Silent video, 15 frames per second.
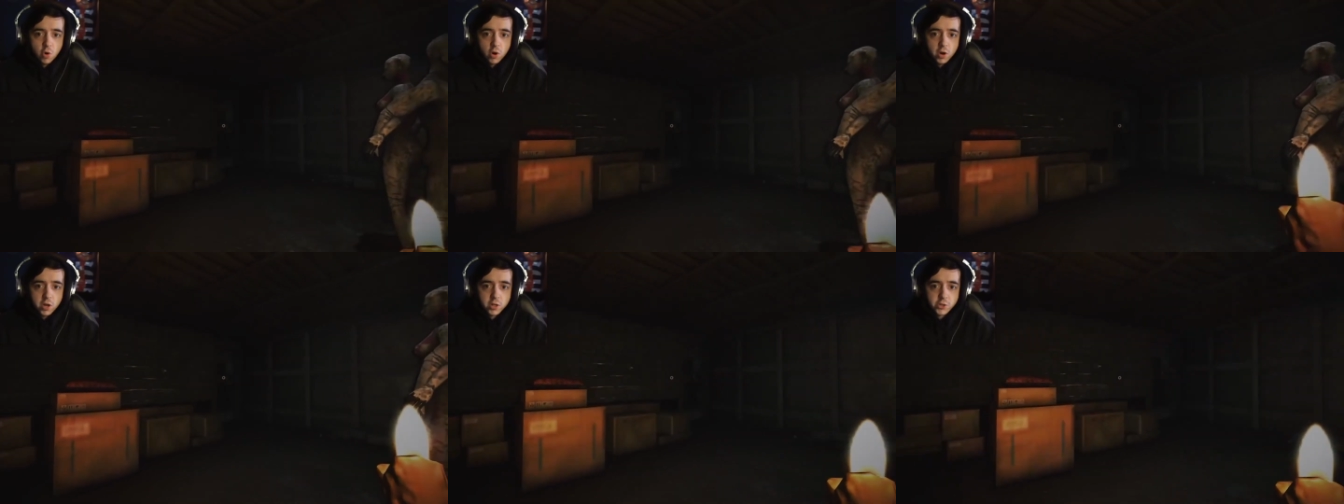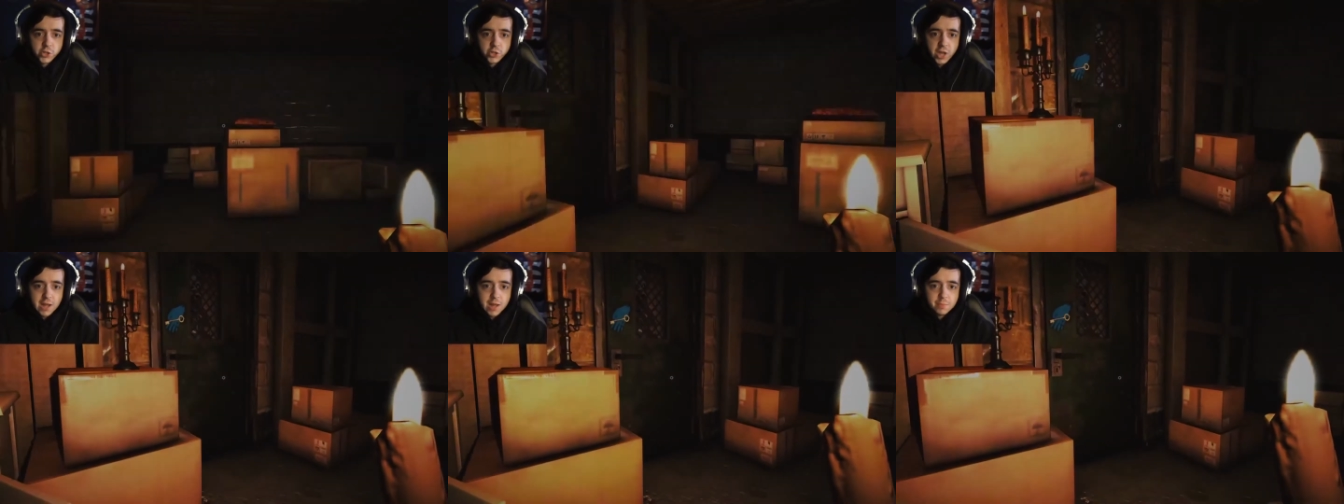Good
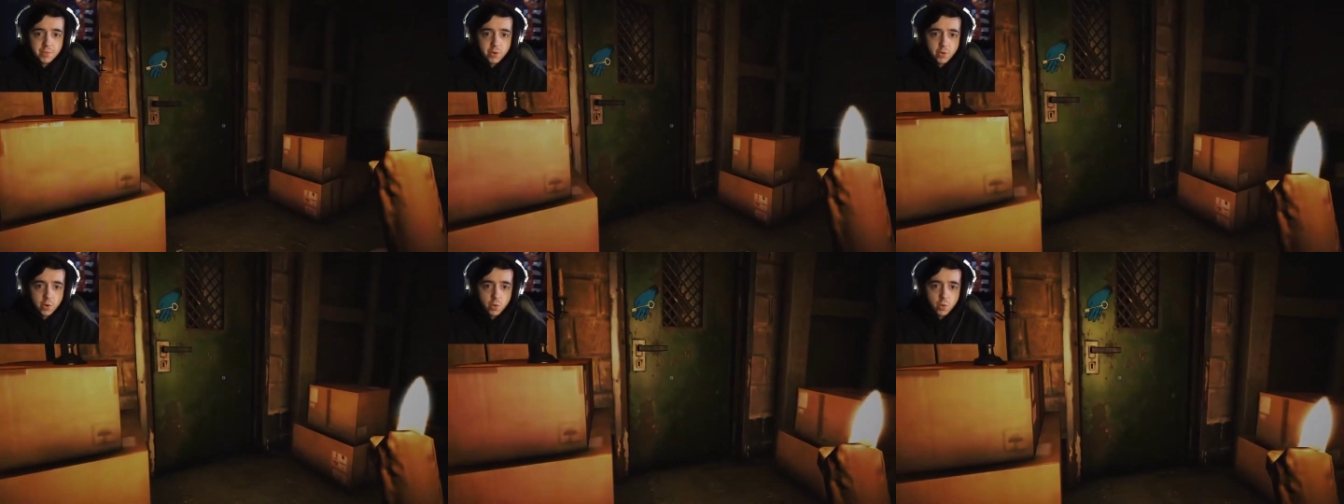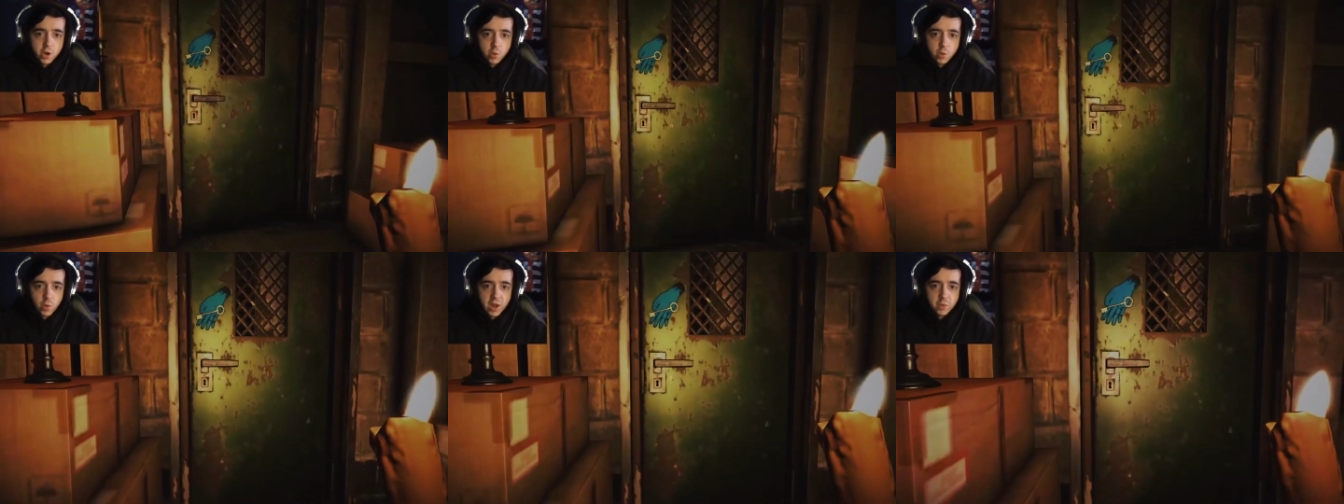job. Don't know where
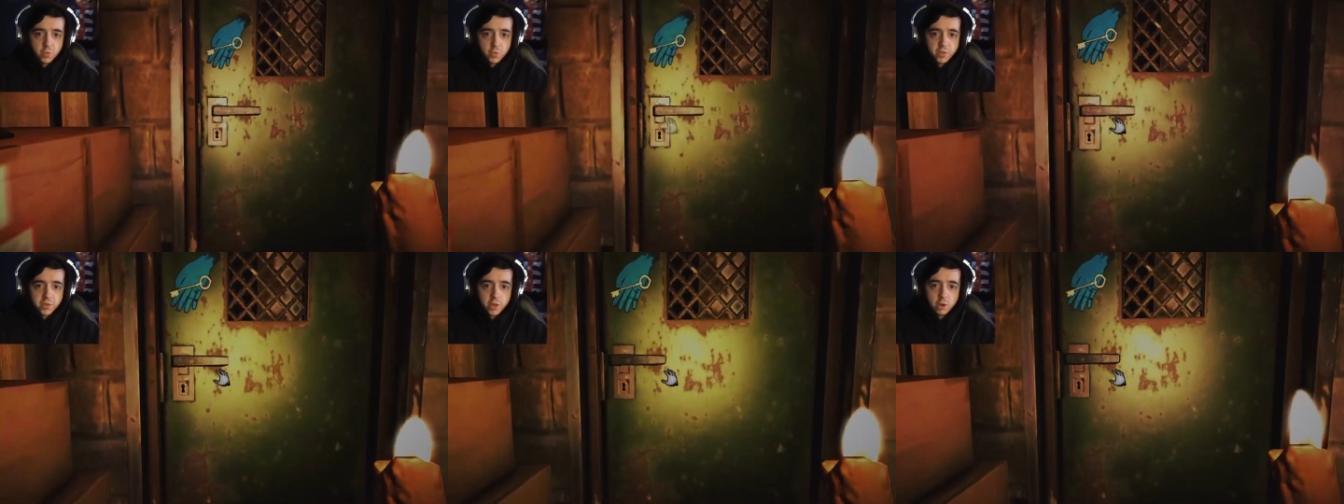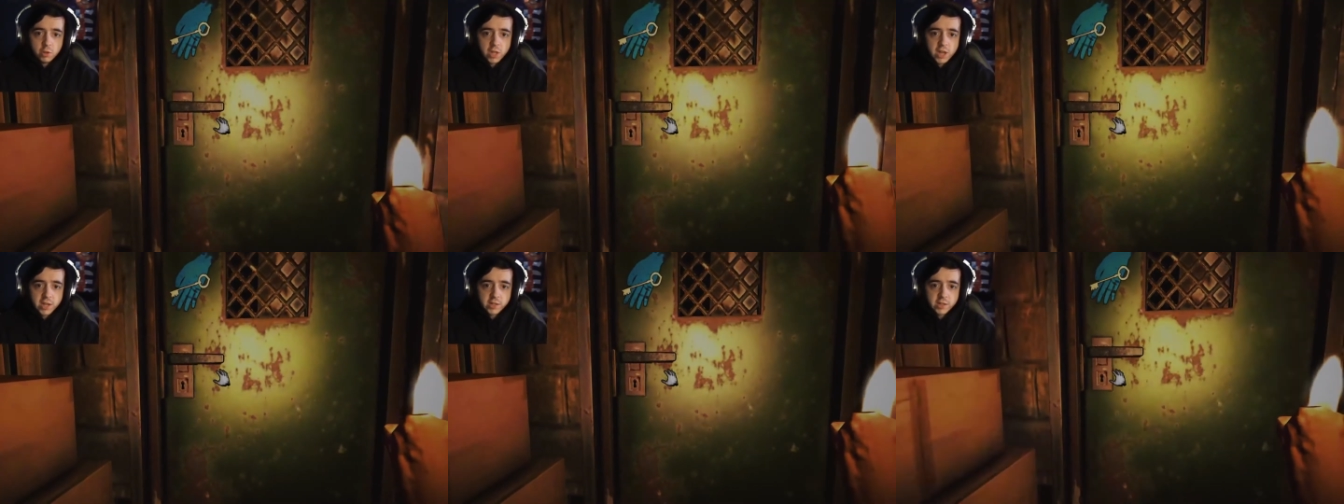you went with no
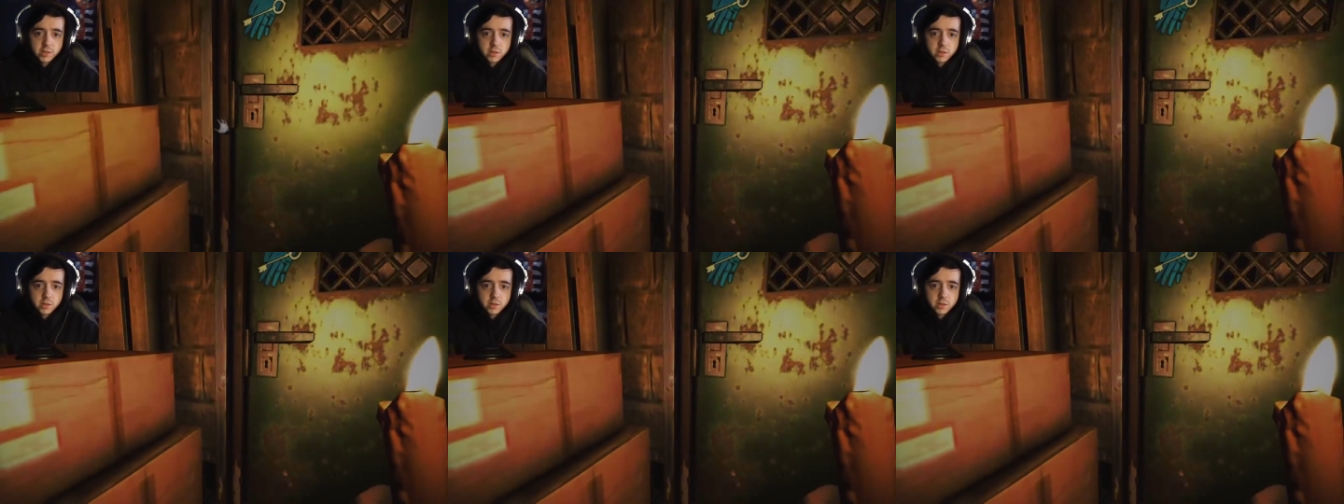legs.